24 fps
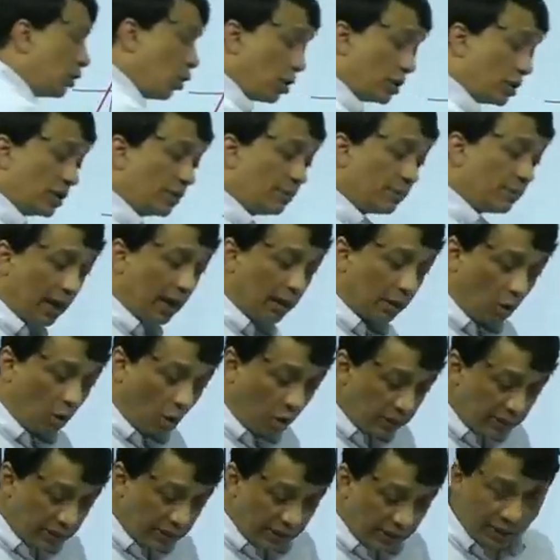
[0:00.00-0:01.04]
causes a
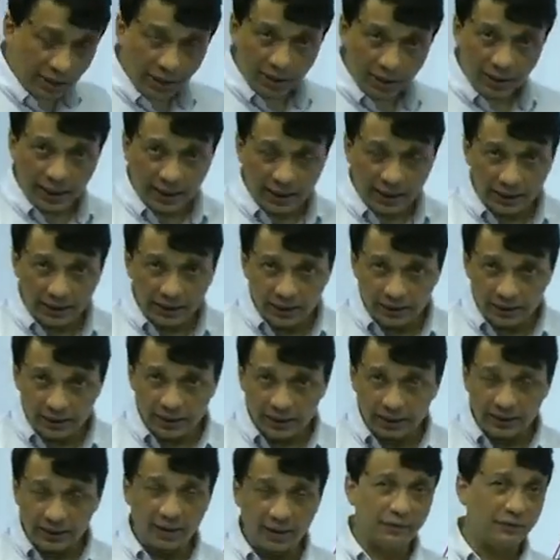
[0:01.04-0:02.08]
paradoxical increase
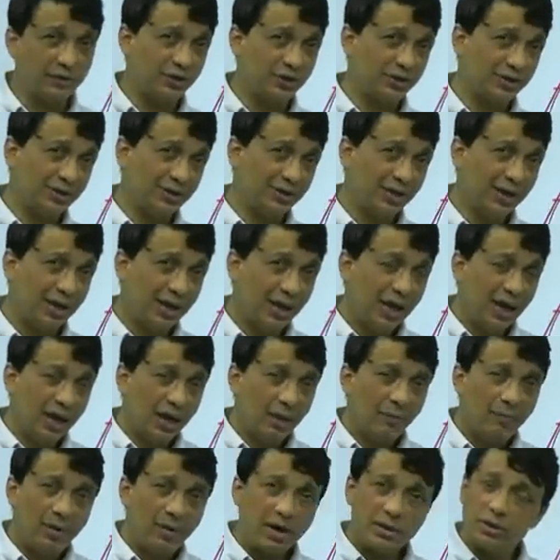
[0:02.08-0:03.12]
in near vision.
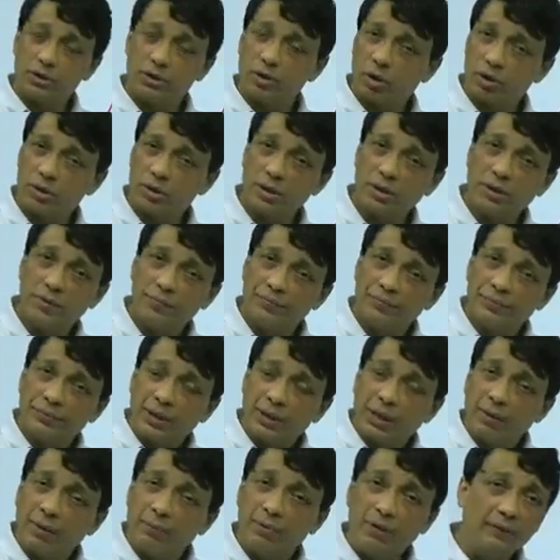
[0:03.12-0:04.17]
Patient says, doctor,
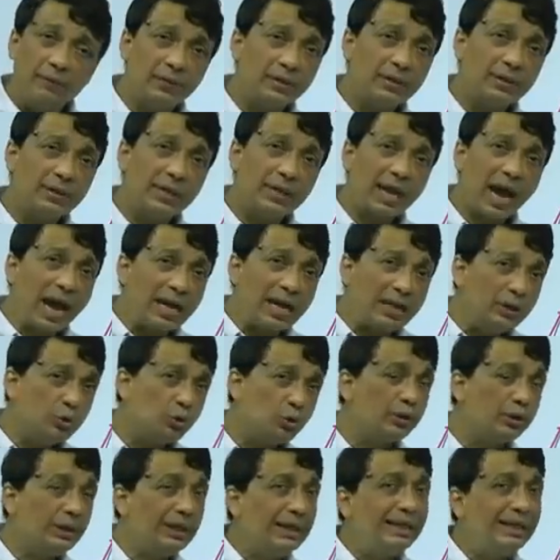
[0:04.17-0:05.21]
previously I
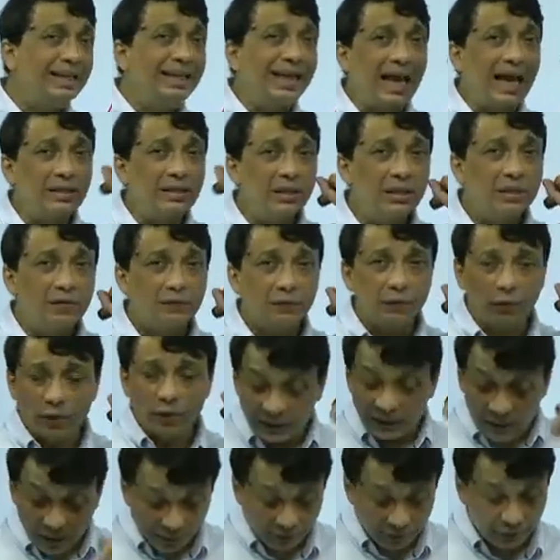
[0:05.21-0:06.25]
used to need glasses
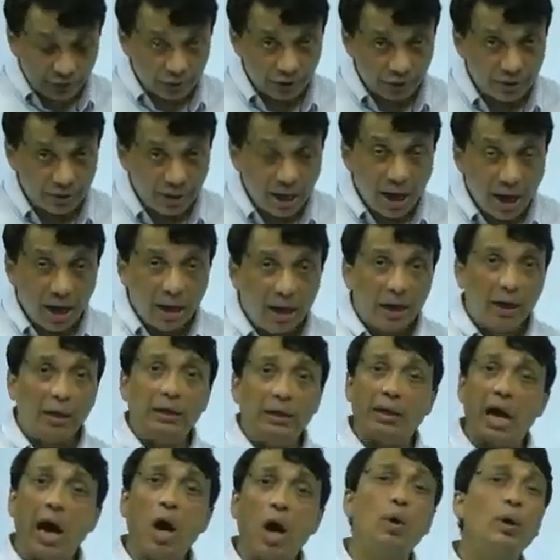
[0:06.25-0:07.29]
for near vision.
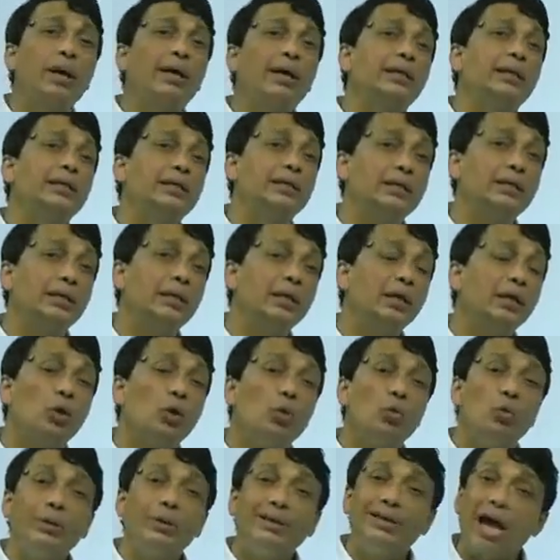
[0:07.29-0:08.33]
Now I can see
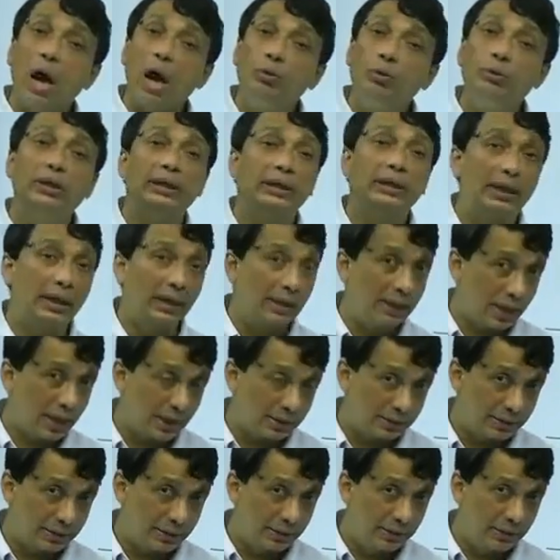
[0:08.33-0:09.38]
without the near
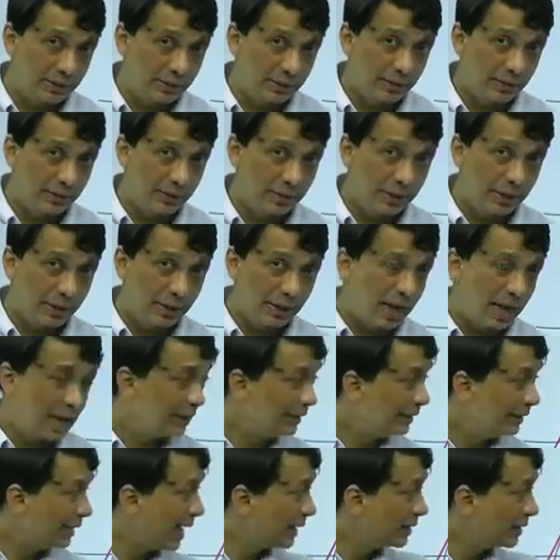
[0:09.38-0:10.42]
glasses.
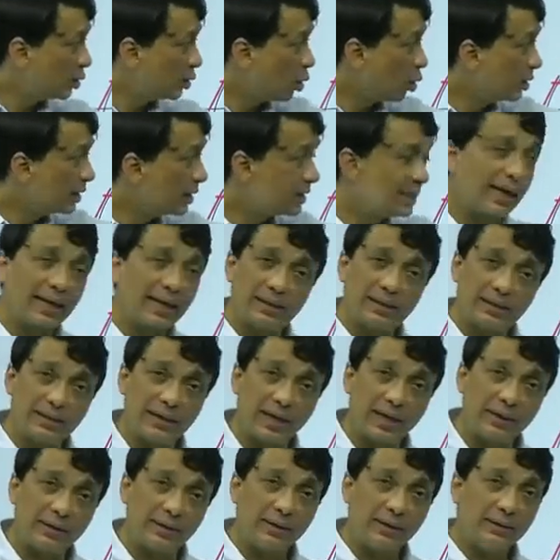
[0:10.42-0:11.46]
And that's called second
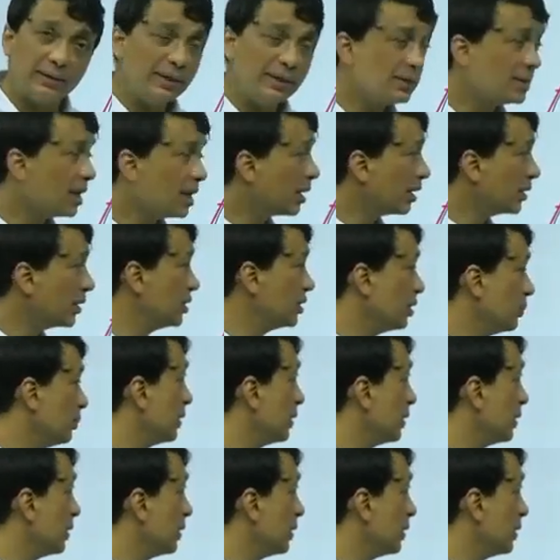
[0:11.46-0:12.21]
sight. This occurs